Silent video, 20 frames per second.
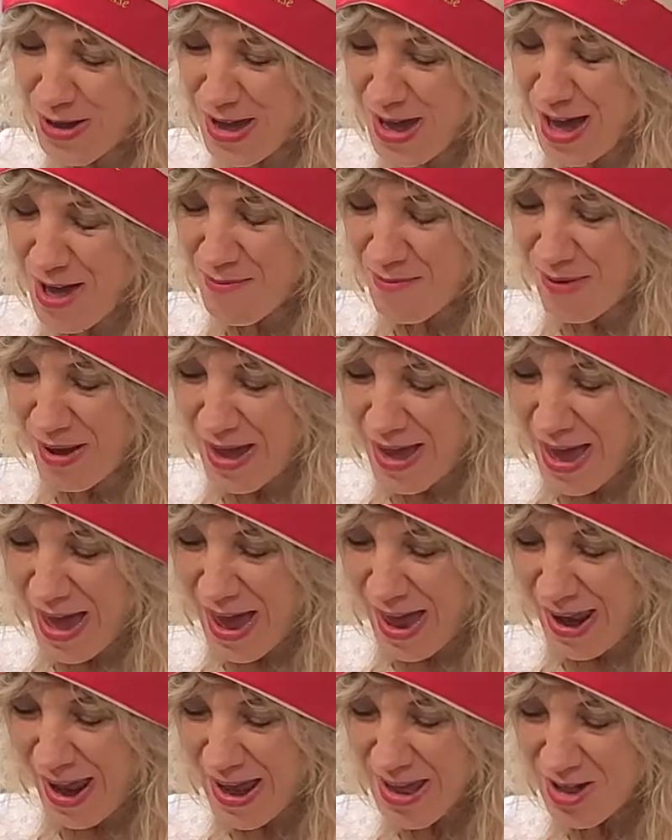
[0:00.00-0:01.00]
yum.
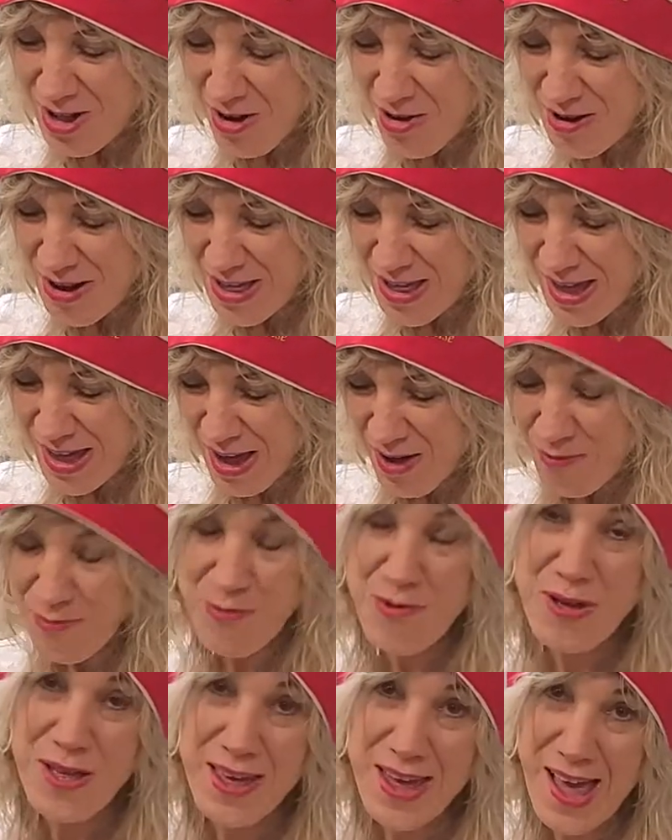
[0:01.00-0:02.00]
And I started to get
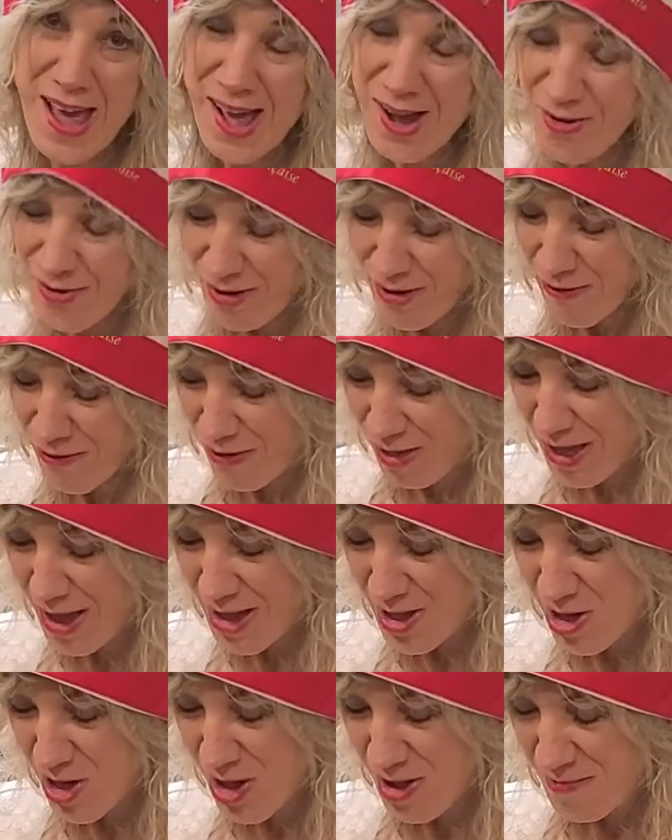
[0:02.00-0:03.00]
really hungry for
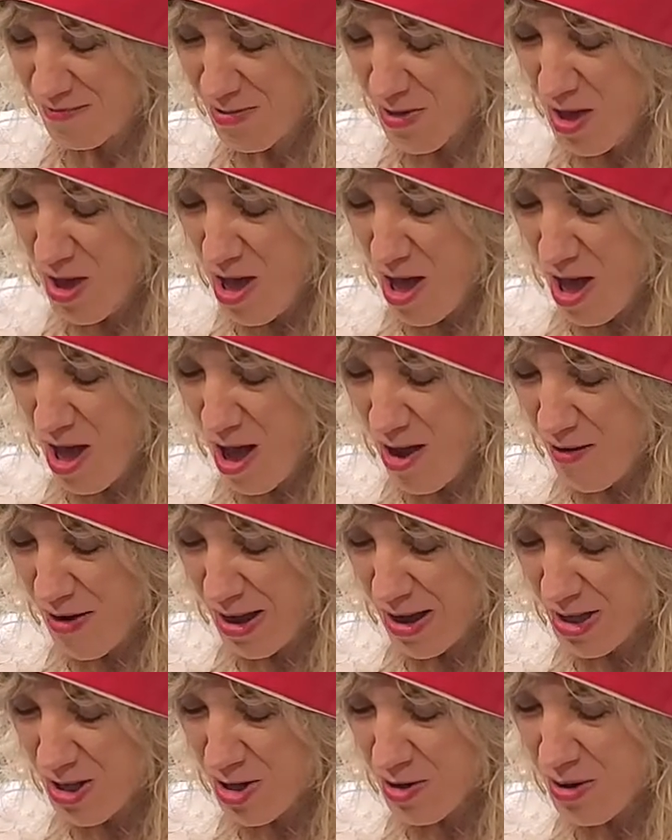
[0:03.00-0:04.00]
lunch. All
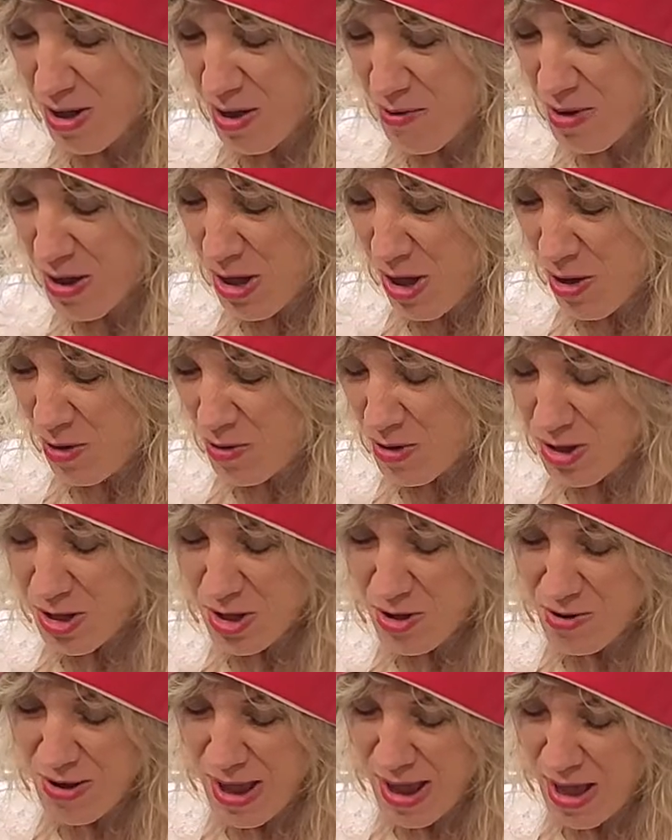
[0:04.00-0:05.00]
right, so here we go.
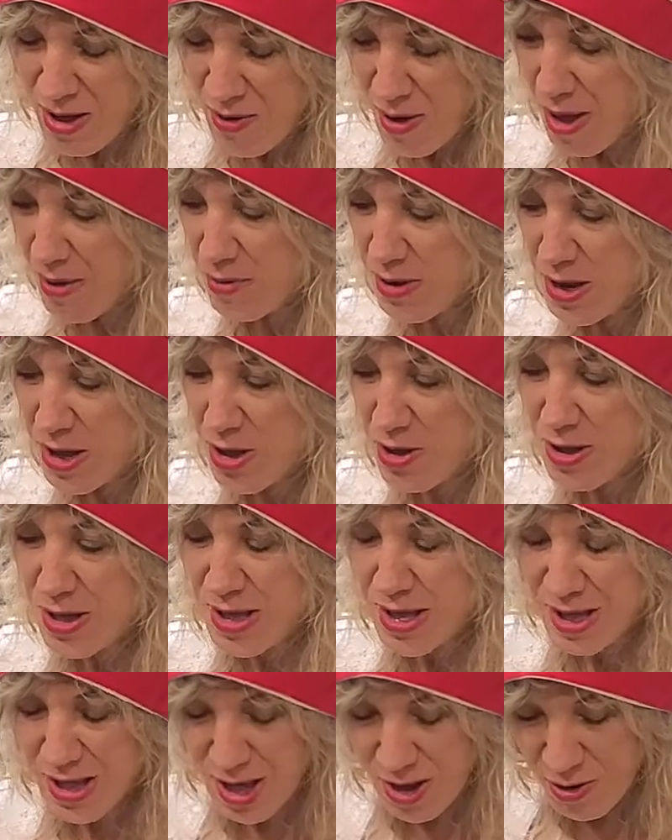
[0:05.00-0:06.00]
So now I'm going to use
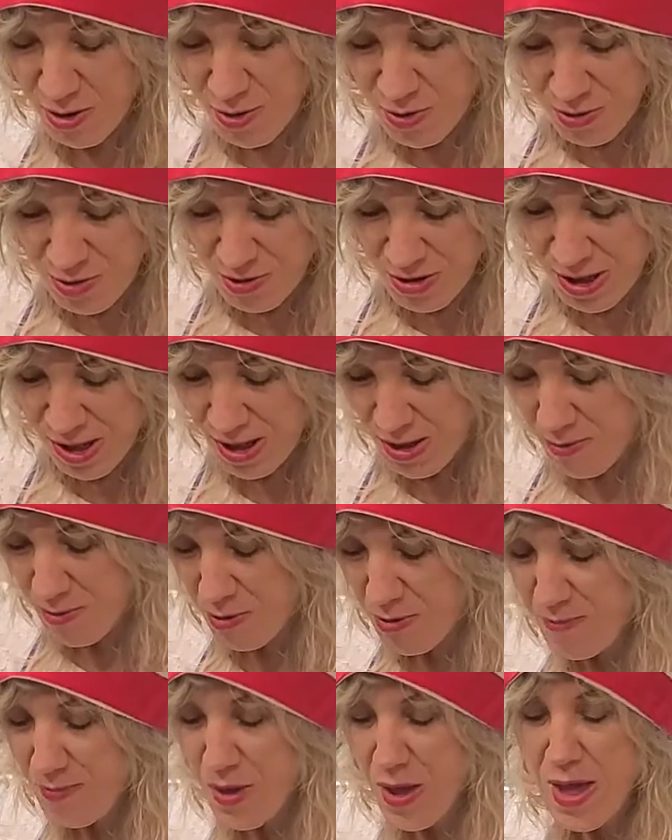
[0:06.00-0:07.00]
this here 1/4
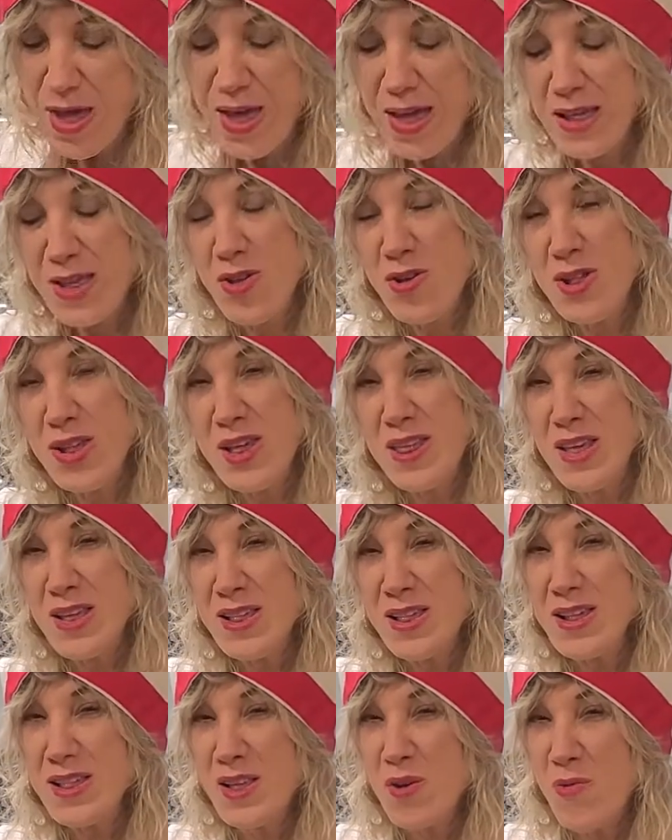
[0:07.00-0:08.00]
teaspoon. You see, this
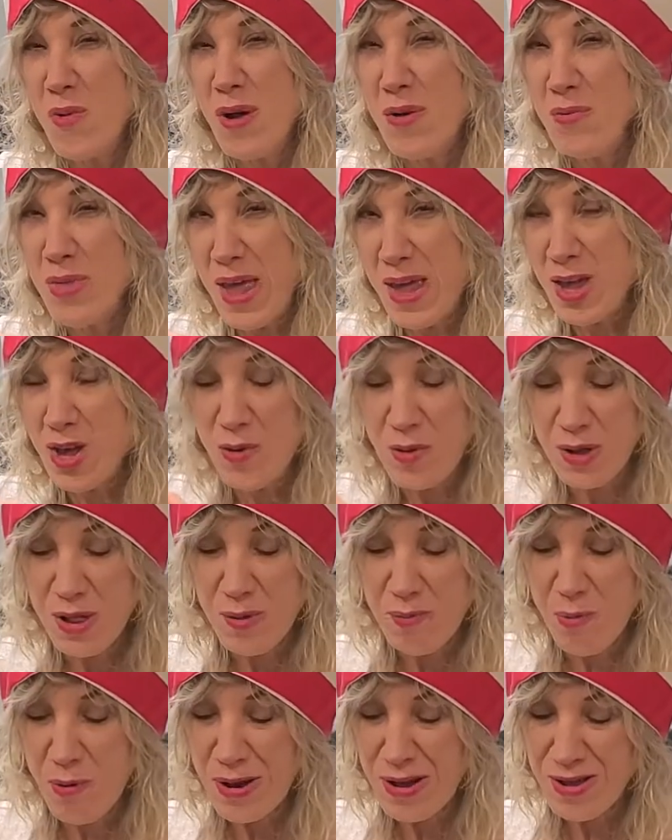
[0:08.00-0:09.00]
is the one that you would
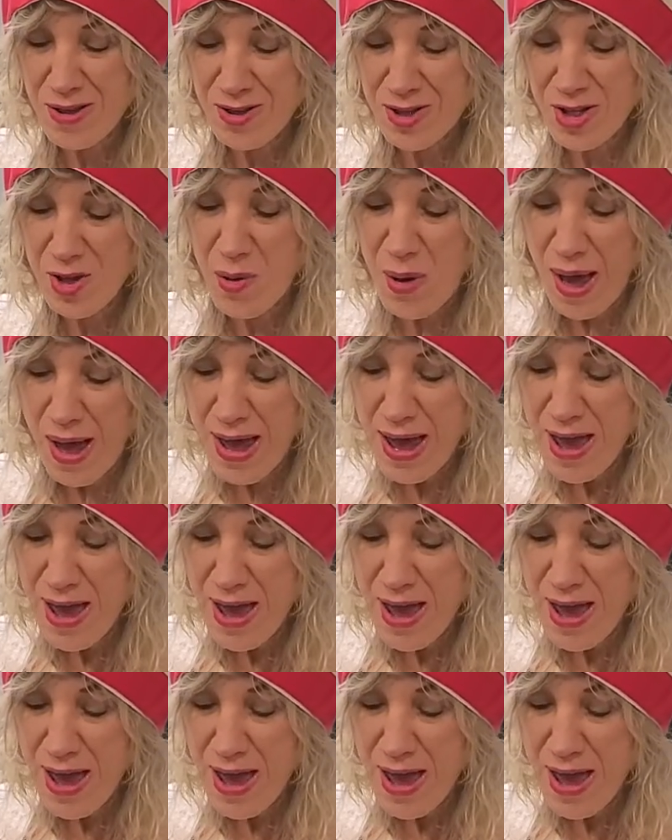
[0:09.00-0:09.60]
sprinkle. So I